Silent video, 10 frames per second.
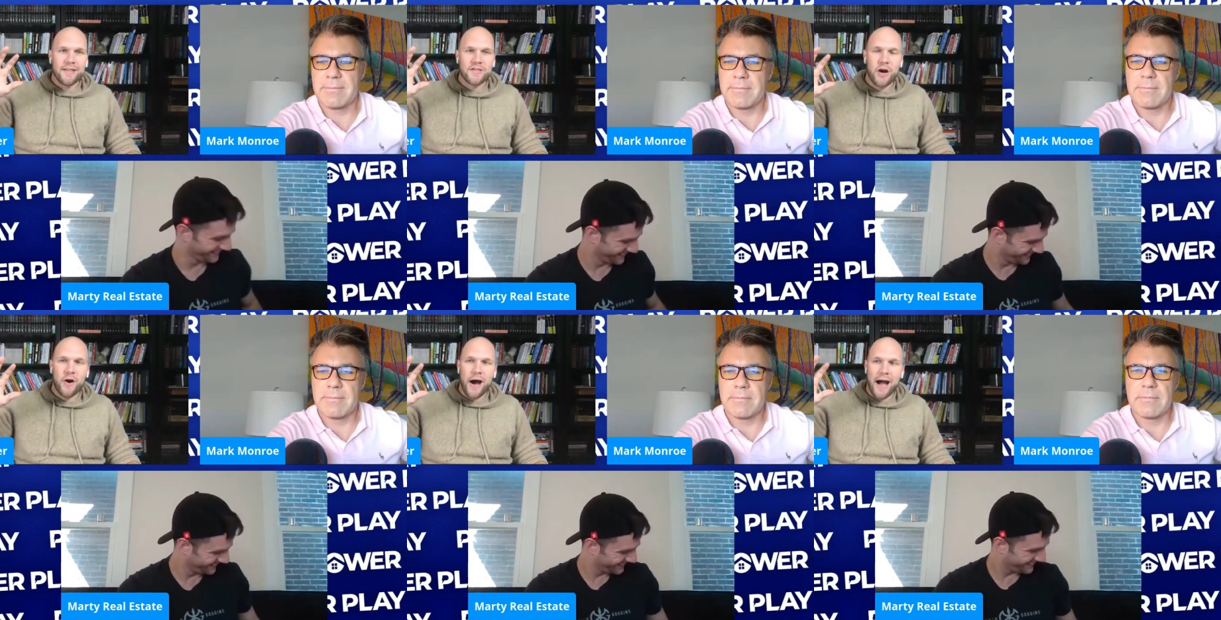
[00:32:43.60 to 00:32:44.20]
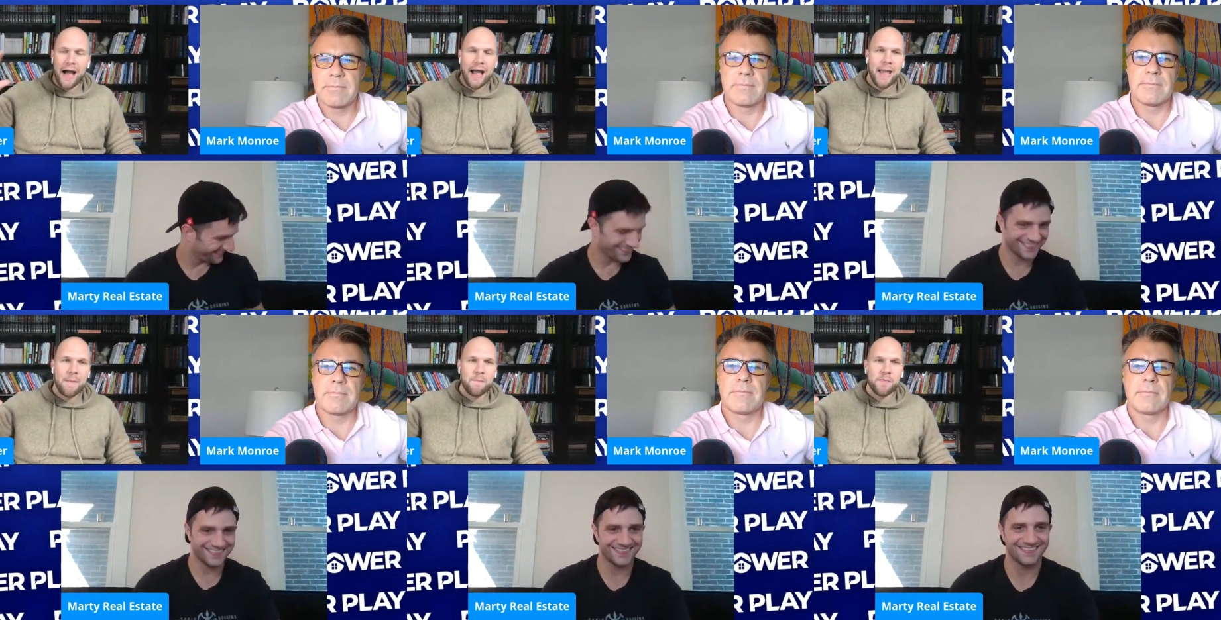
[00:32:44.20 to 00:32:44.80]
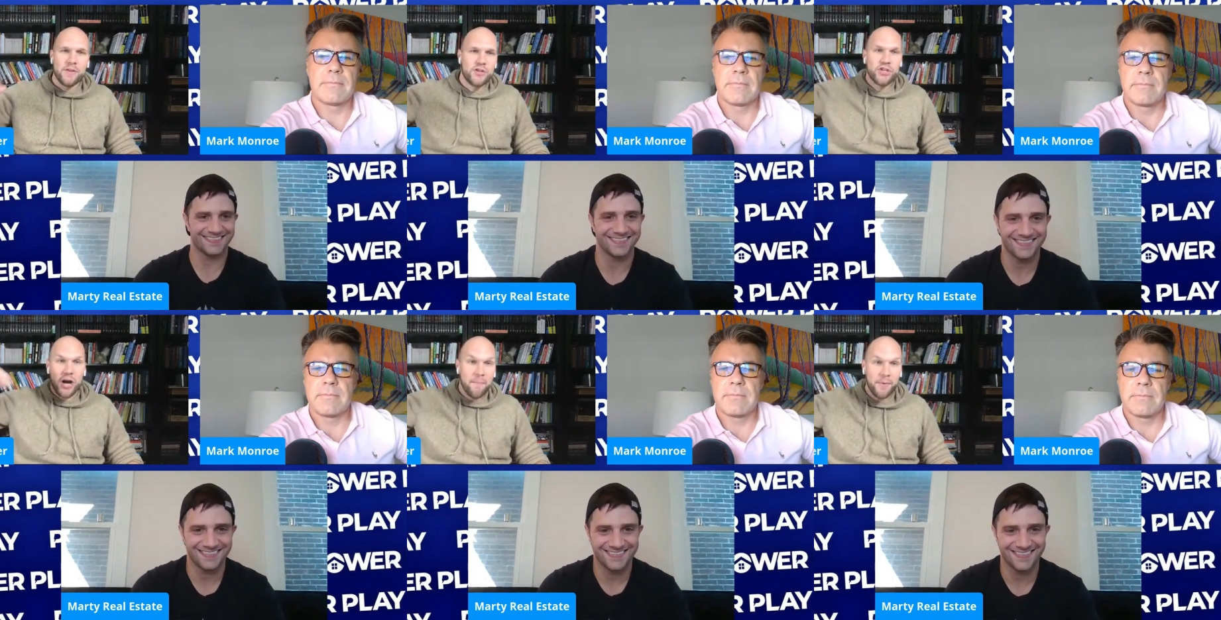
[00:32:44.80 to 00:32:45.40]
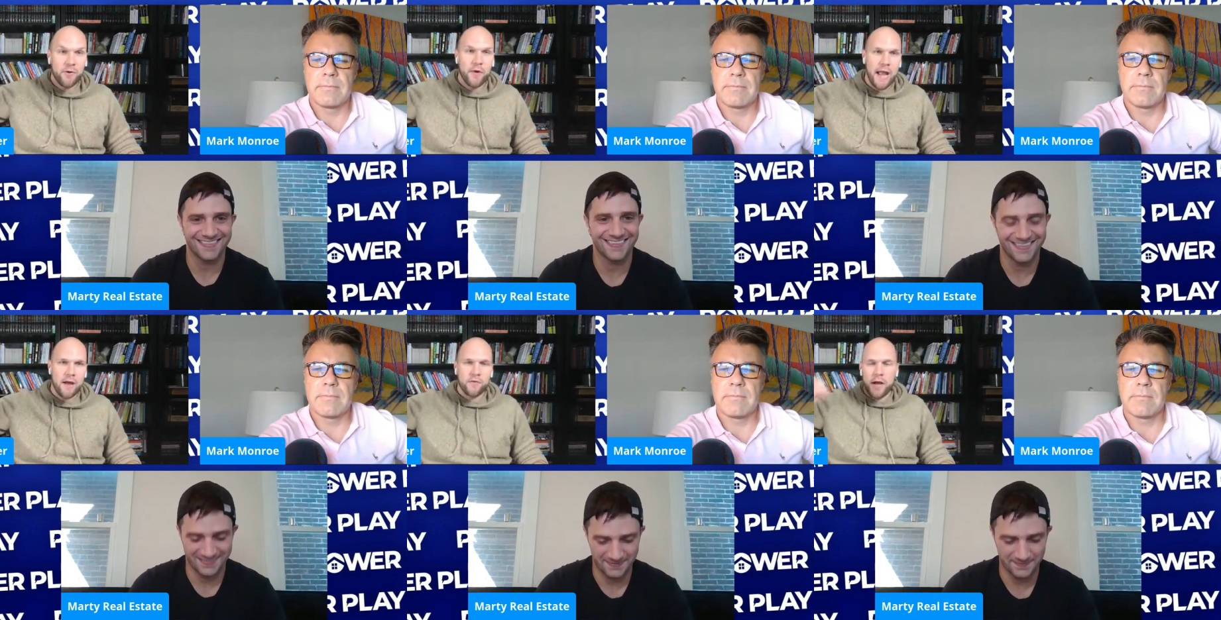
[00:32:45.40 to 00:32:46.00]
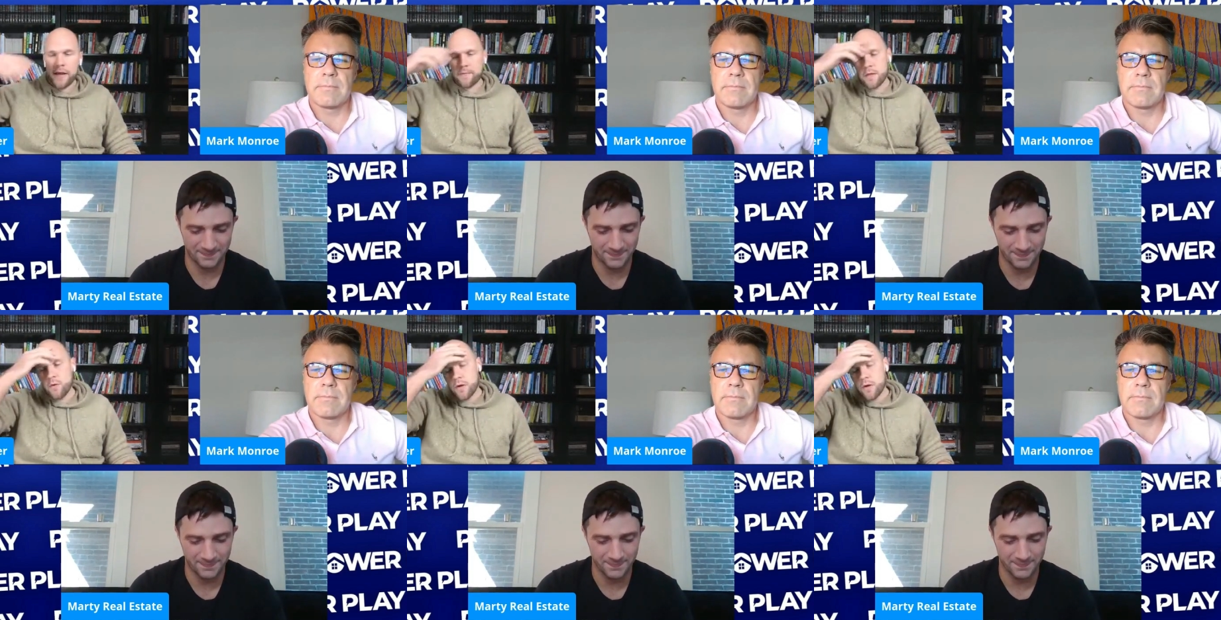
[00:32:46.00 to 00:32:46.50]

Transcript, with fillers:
Speaker 1: So I'm jumping around, right?